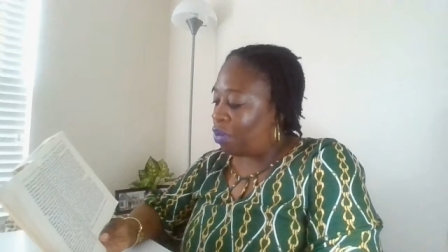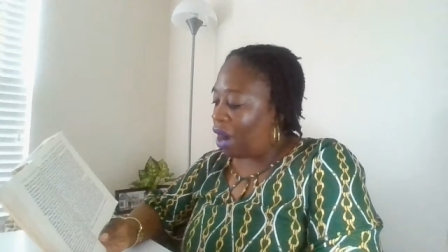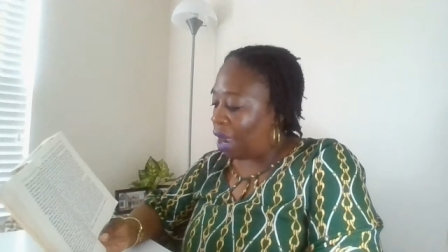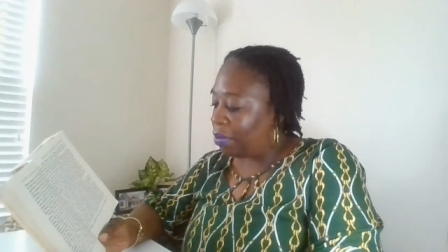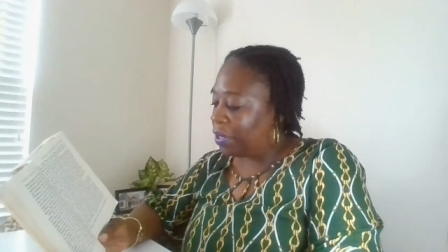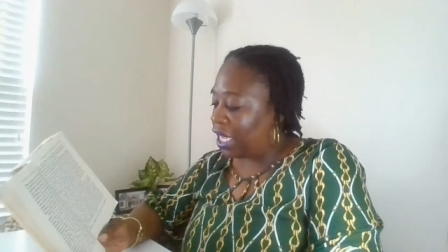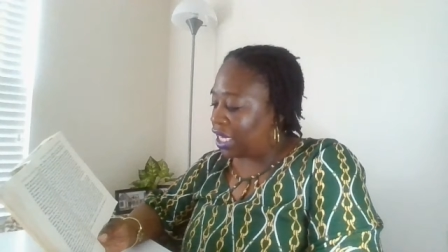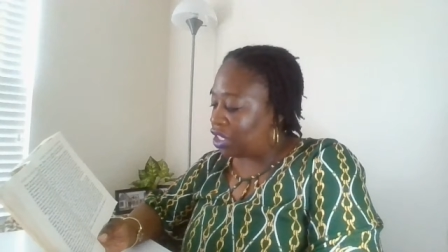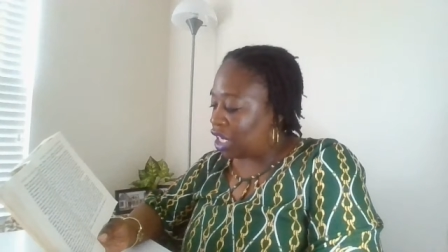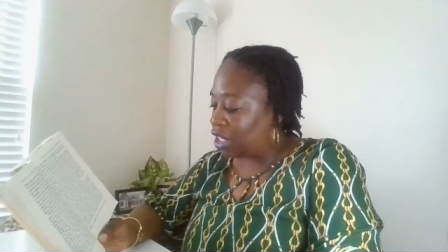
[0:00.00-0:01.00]
probably
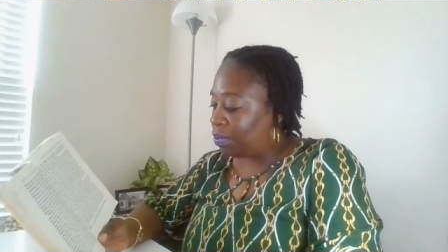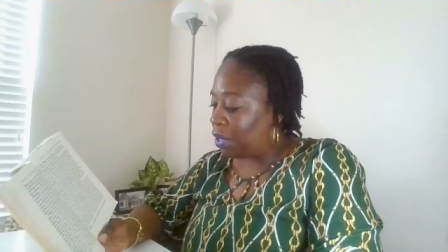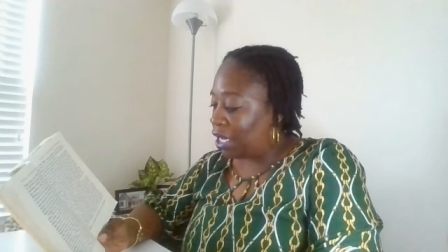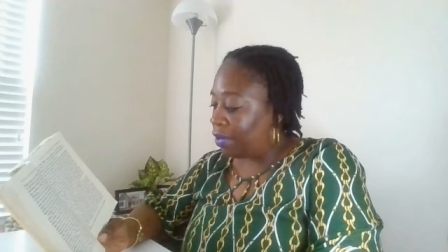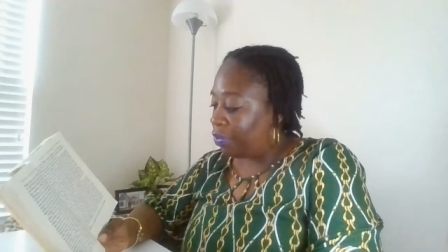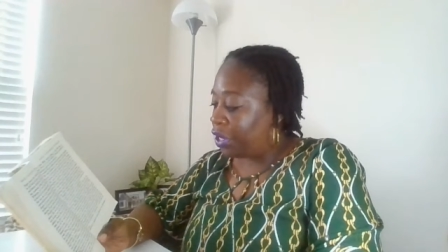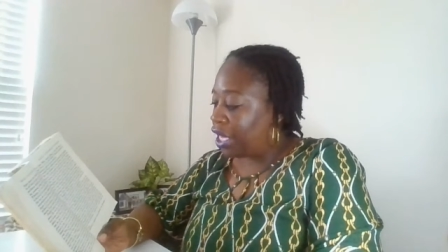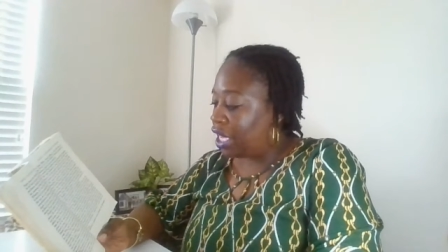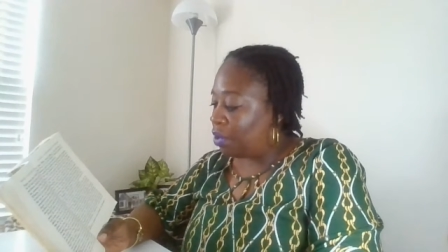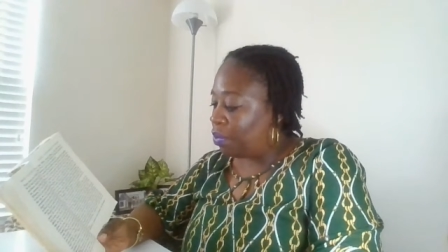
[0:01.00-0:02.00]
a judgment
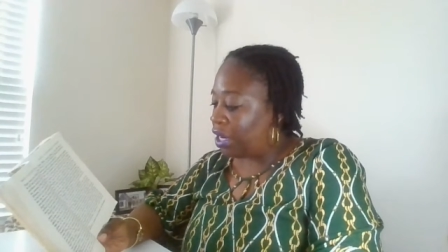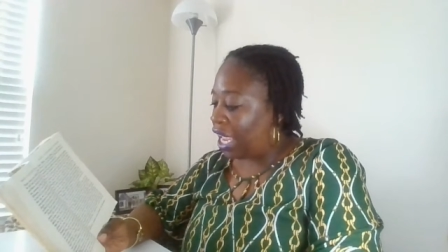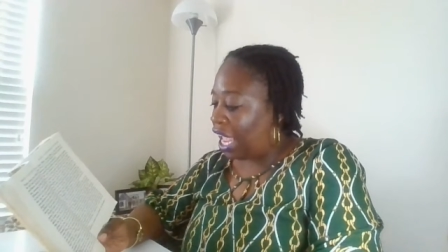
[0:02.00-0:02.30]
he would